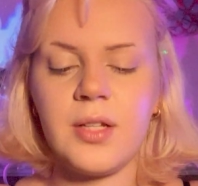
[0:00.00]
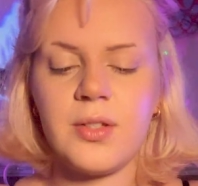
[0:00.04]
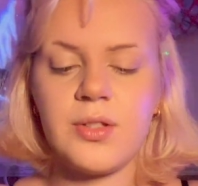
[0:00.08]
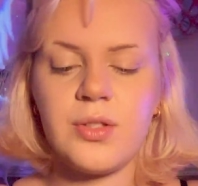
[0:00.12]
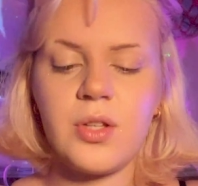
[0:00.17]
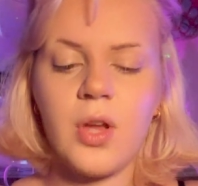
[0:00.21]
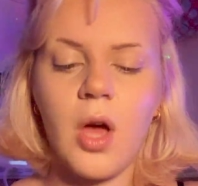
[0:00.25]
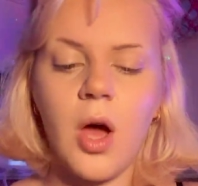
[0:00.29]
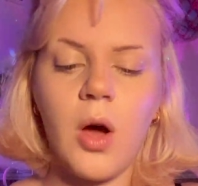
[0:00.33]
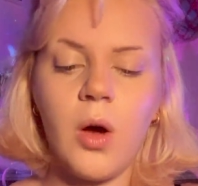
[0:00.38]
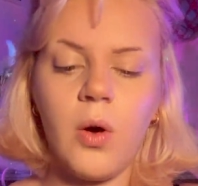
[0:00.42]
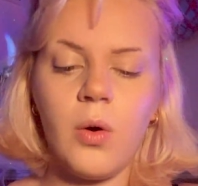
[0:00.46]

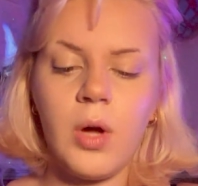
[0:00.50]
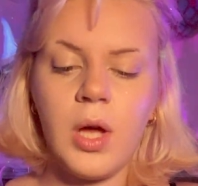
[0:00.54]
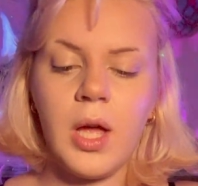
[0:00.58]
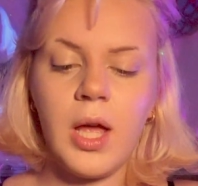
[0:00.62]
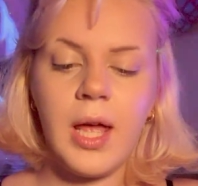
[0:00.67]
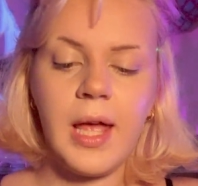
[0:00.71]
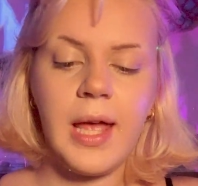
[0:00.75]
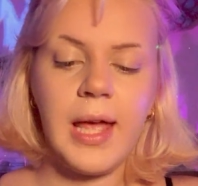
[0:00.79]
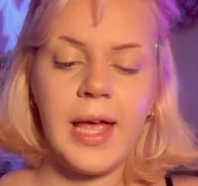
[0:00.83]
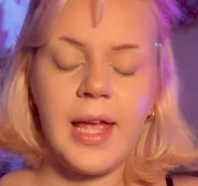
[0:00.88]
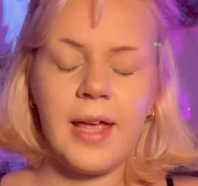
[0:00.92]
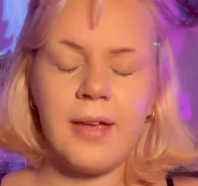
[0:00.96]
So
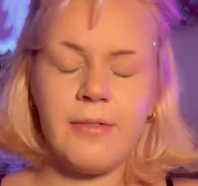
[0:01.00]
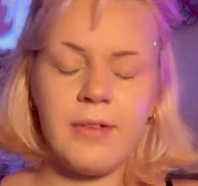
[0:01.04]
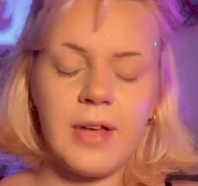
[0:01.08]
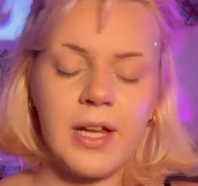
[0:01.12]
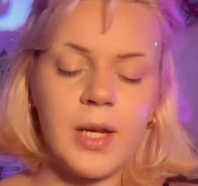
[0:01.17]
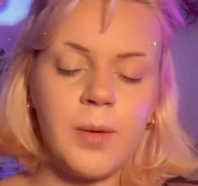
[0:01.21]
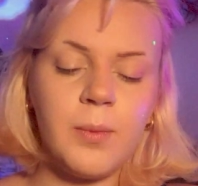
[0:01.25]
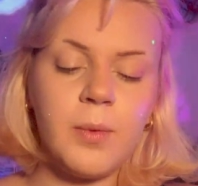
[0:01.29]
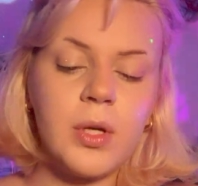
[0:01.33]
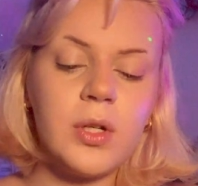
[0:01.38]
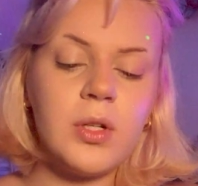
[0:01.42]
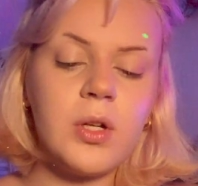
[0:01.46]
if
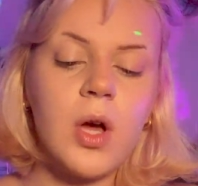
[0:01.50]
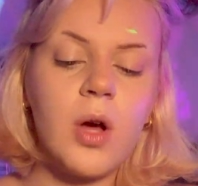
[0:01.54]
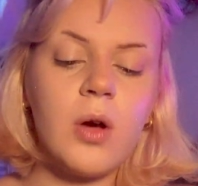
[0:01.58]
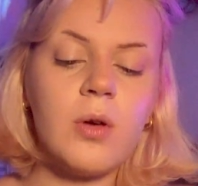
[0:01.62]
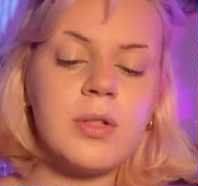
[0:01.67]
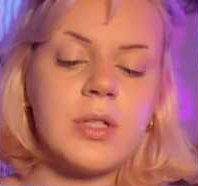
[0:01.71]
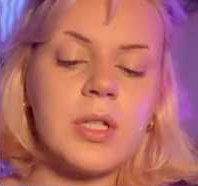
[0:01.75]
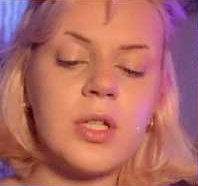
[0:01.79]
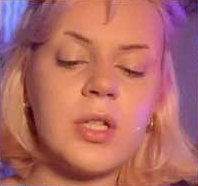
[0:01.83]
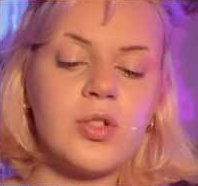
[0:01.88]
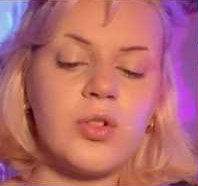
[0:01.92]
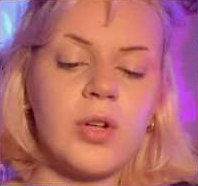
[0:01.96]
anyone
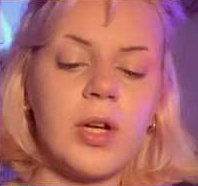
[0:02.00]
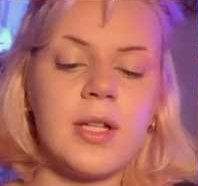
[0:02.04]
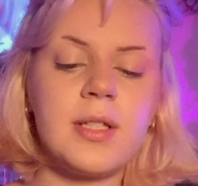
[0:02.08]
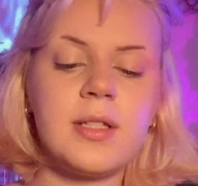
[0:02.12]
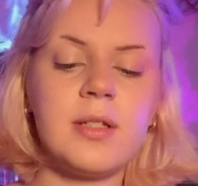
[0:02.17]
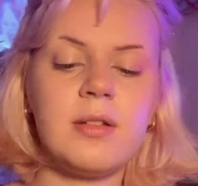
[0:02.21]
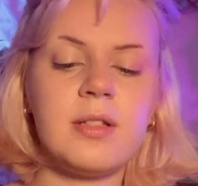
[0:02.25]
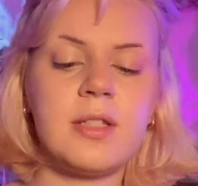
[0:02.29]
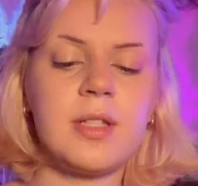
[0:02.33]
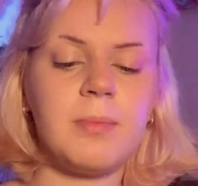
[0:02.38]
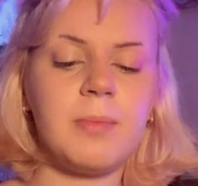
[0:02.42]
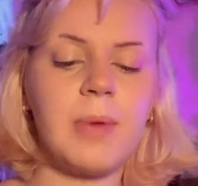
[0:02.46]
knows a
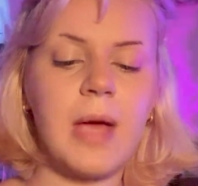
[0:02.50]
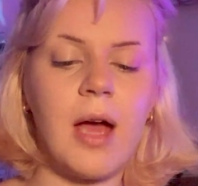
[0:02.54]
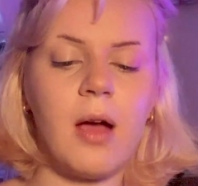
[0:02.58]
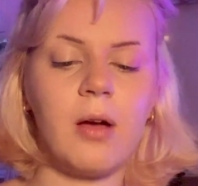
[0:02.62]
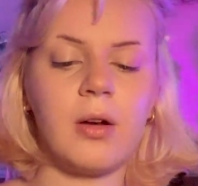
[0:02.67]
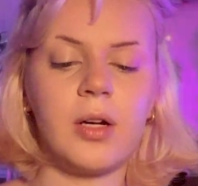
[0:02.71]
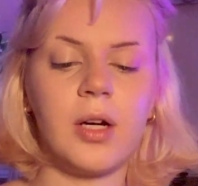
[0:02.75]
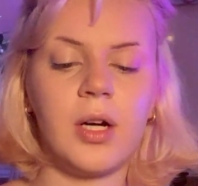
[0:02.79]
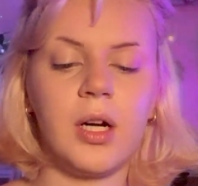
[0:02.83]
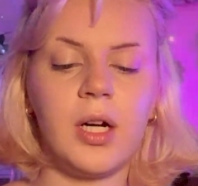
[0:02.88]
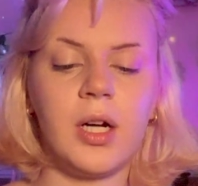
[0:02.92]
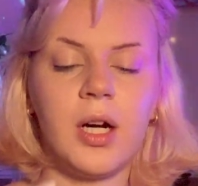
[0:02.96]
translucent
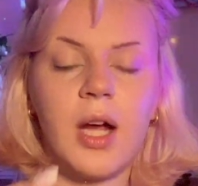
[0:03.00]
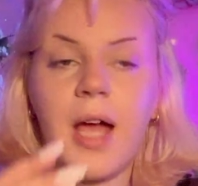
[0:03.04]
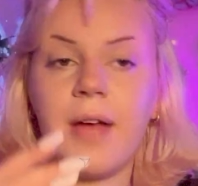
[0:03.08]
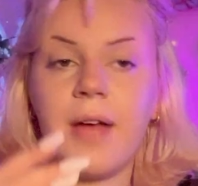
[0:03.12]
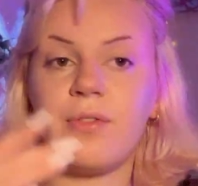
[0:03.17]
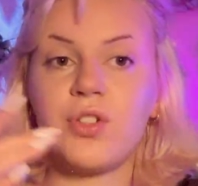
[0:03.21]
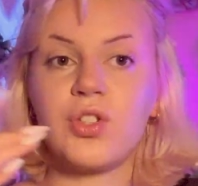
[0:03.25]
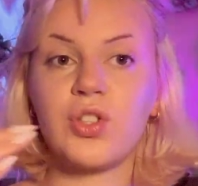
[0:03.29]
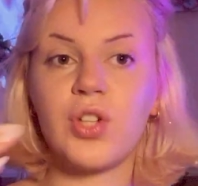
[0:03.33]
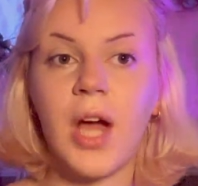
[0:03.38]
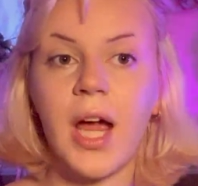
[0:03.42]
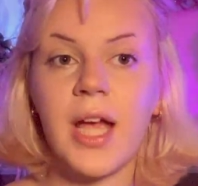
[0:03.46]
powder, I've
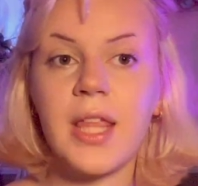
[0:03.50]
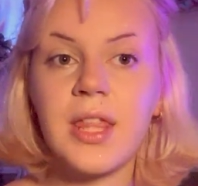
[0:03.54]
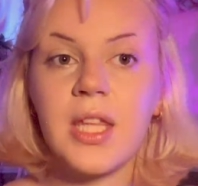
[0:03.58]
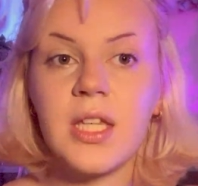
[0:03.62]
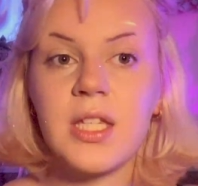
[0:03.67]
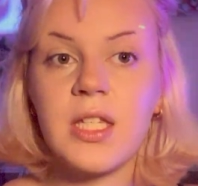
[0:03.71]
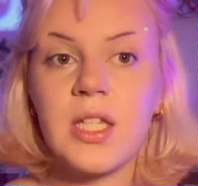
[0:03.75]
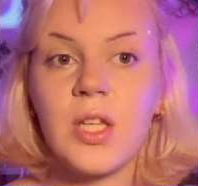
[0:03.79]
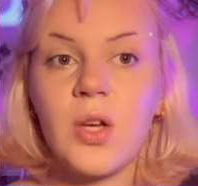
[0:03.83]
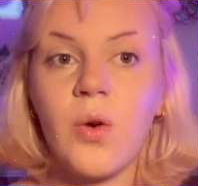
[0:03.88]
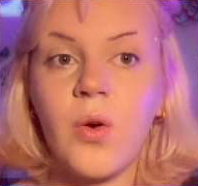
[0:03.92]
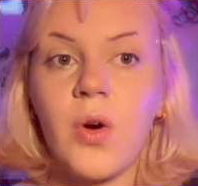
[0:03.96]
tried the
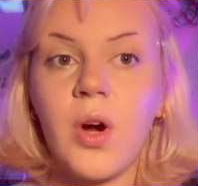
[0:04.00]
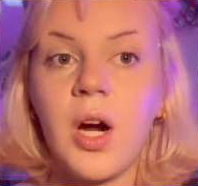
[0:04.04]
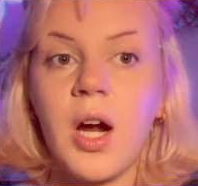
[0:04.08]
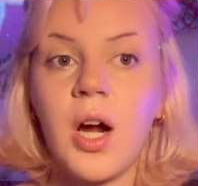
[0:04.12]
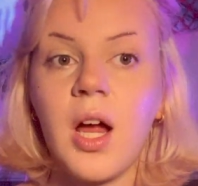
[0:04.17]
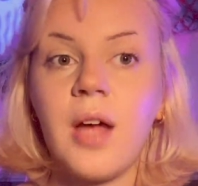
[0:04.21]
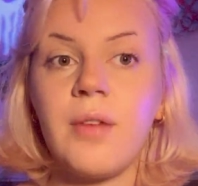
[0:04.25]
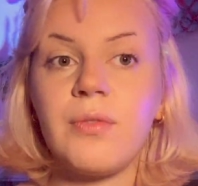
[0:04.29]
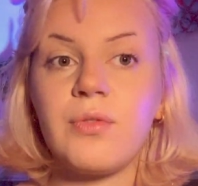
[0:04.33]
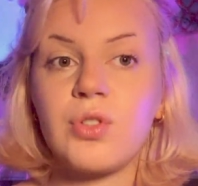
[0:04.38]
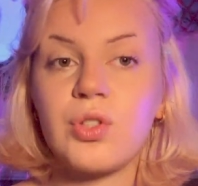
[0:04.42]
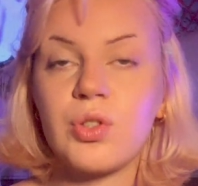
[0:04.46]
Dior,
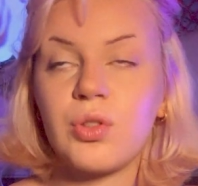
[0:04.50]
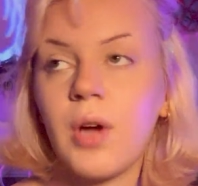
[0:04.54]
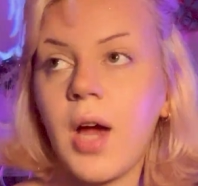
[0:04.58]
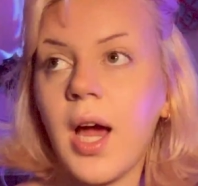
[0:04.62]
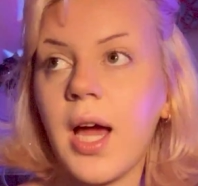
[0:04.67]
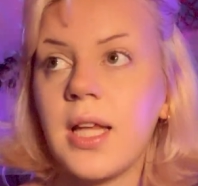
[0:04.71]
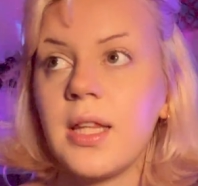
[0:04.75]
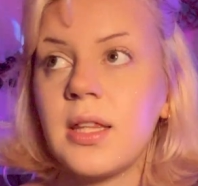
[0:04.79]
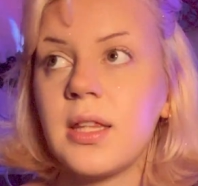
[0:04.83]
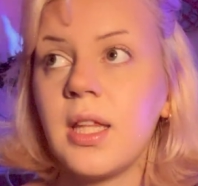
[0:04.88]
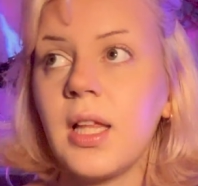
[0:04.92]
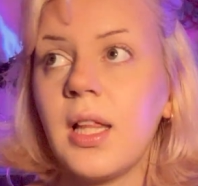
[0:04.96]
I've
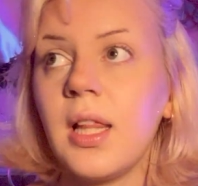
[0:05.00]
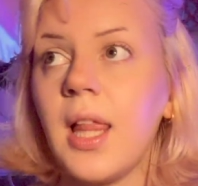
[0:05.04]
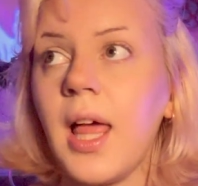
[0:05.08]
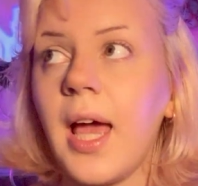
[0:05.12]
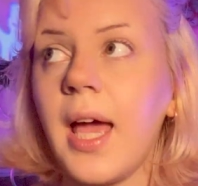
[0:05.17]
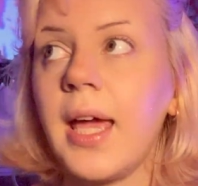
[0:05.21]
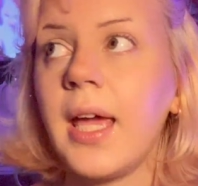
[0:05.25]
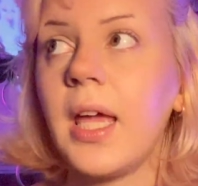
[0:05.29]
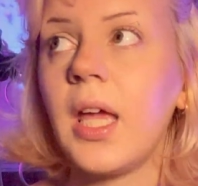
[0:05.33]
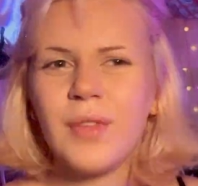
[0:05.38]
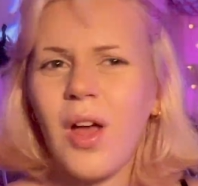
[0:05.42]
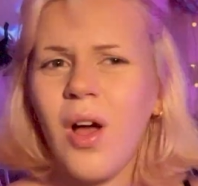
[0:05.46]
tried the
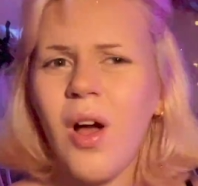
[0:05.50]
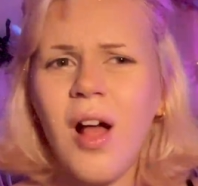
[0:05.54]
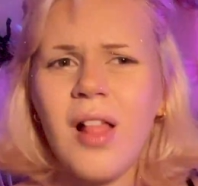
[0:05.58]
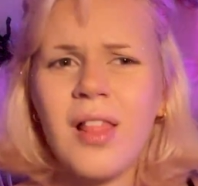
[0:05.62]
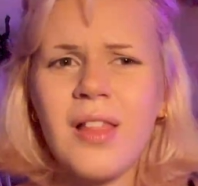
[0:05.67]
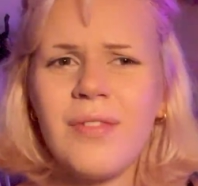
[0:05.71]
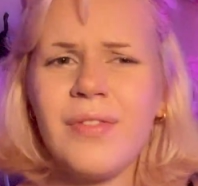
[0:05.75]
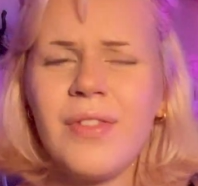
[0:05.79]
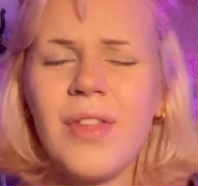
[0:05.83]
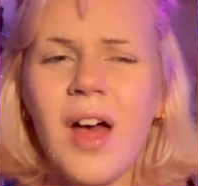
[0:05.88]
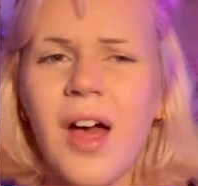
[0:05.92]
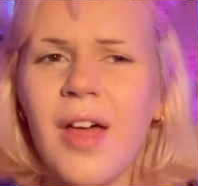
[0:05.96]
like all
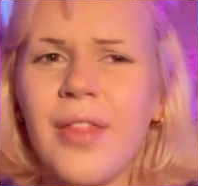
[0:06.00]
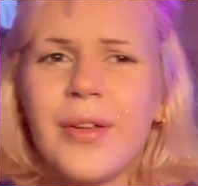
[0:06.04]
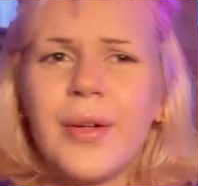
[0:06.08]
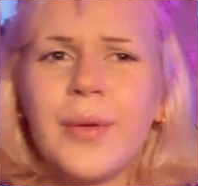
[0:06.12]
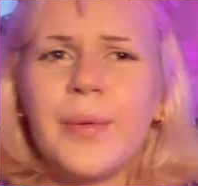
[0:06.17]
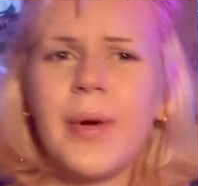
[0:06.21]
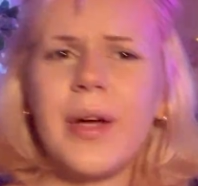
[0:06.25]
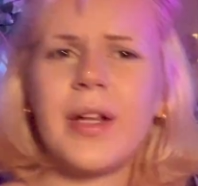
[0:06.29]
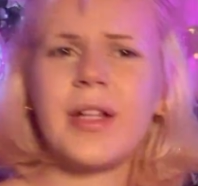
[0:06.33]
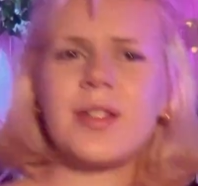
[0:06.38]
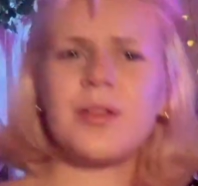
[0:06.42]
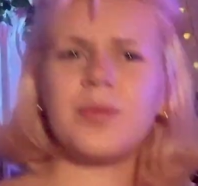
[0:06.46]
of the other ones